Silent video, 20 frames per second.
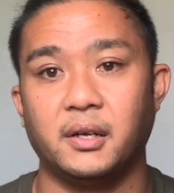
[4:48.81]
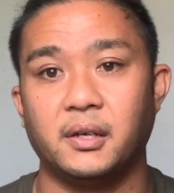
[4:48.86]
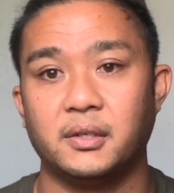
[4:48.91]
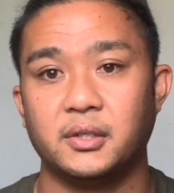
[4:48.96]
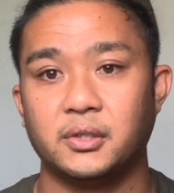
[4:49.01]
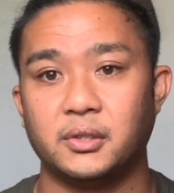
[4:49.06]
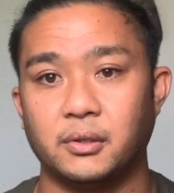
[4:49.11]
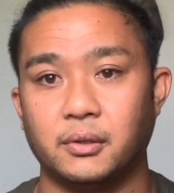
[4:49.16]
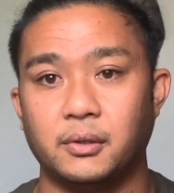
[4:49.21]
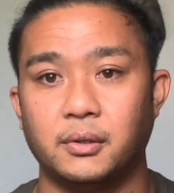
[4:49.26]

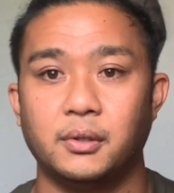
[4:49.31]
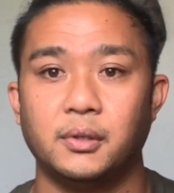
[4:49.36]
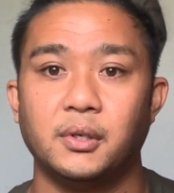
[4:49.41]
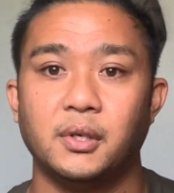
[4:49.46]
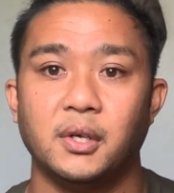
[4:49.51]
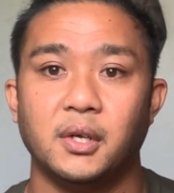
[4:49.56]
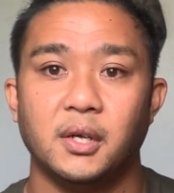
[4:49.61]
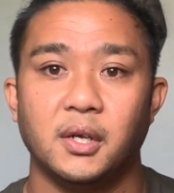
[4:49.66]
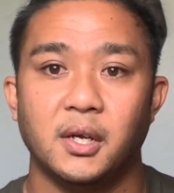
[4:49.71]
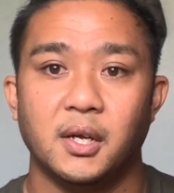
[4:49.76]
So,
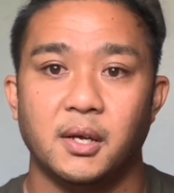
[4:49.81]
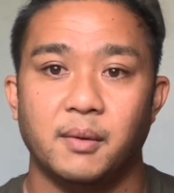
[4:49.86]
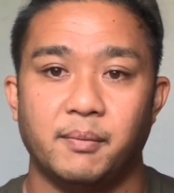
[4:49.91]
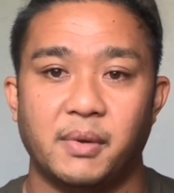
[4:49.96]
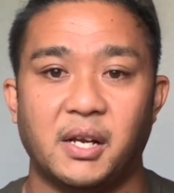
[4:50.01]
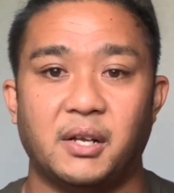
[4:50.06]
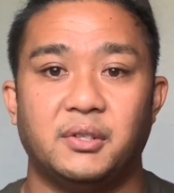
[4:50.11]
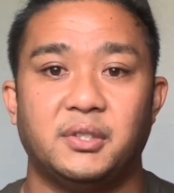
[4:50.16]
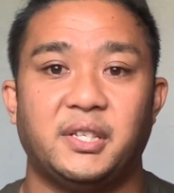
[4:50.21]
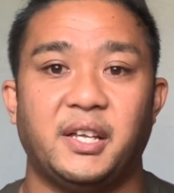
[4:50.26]
but
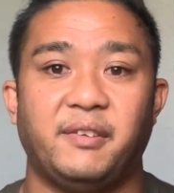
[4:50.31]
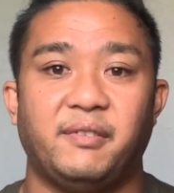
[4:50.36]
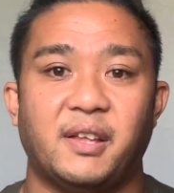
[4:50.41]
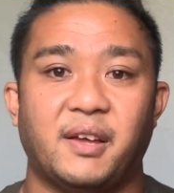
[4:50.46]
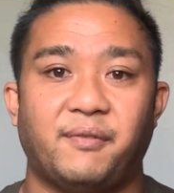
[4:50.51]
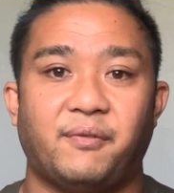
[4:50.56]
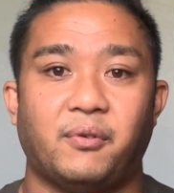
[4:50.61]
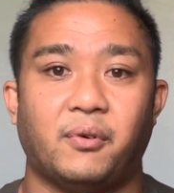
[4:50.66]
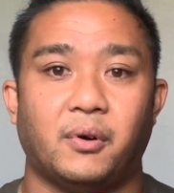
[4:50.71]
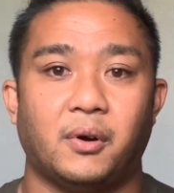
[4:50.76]
I'll save
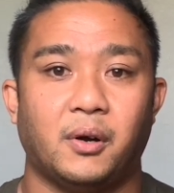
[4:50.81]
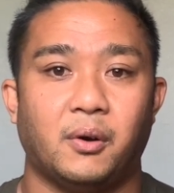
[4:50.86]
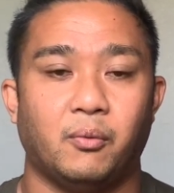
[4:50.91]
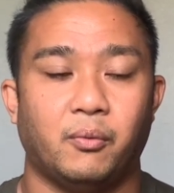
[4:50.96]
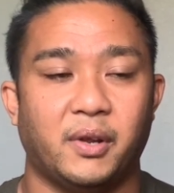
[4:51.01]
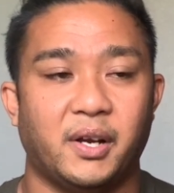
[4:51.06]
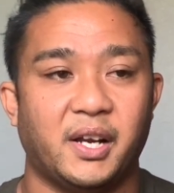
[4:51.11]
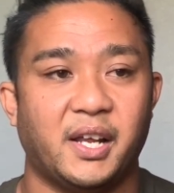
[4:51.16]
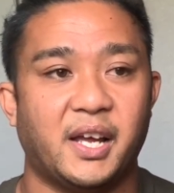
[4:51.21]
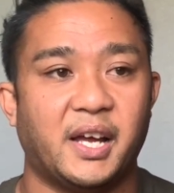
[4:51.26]
that for
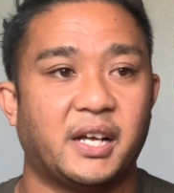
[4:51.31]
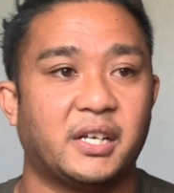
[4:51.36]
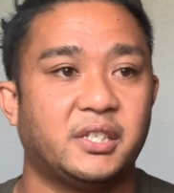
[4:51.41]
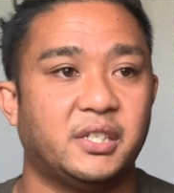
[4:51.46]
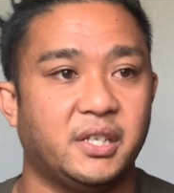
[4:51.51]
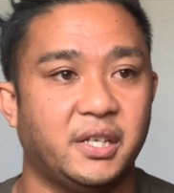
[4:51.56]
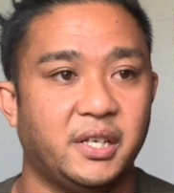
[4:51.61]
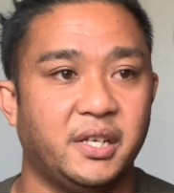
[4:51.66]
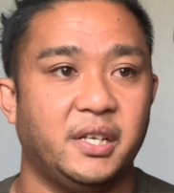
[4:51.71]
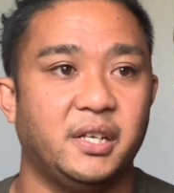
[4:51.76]
when I
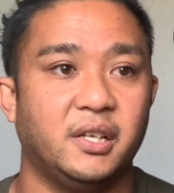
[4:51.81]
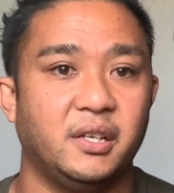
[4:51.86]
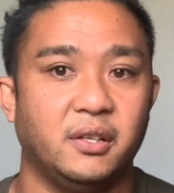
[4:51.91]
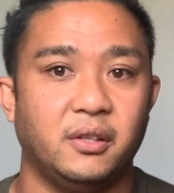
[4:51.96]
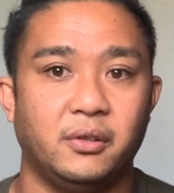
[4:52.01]
actually